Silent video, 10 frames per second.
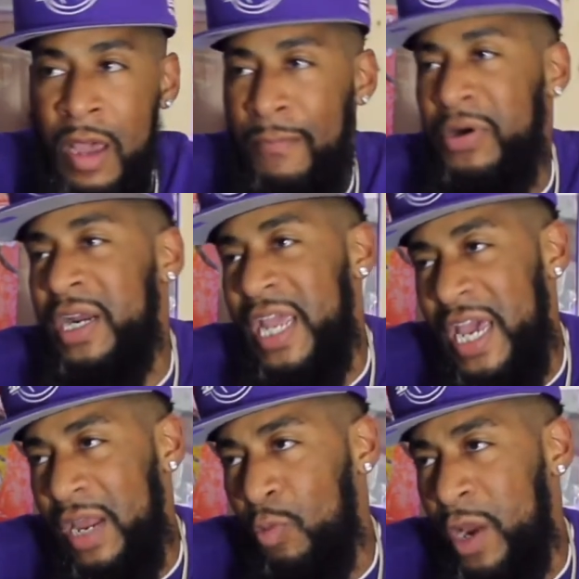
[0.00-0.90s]
put
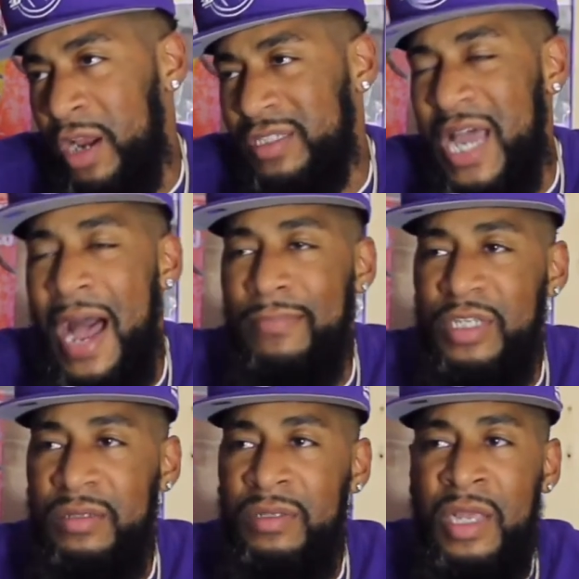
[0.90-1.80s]
in at weird times
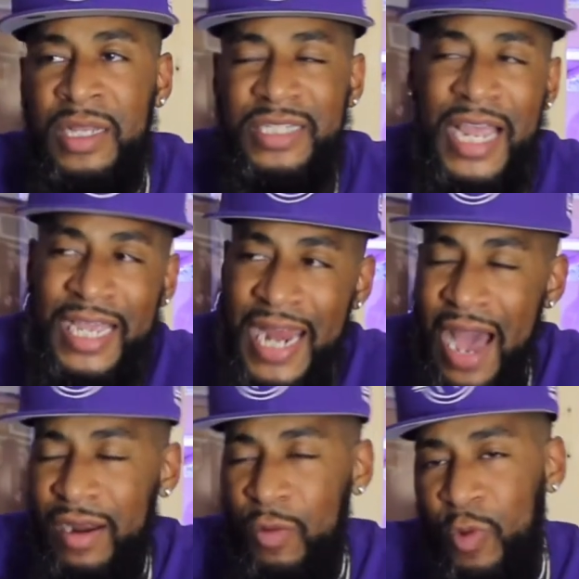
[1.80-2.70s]
and taken
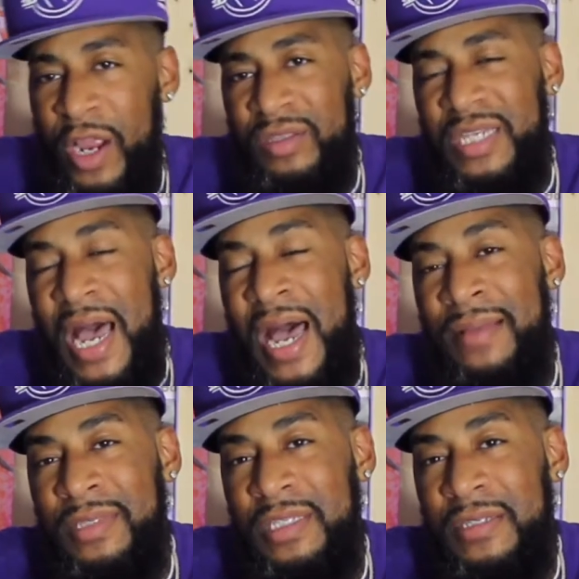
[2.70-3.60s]
out at weird
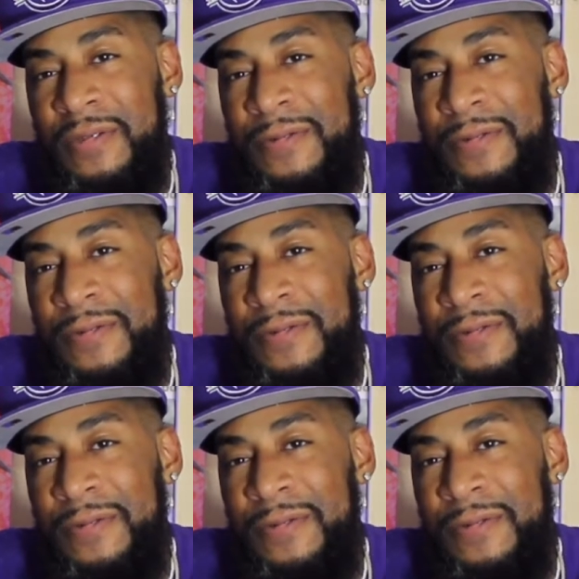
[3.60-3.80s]
times.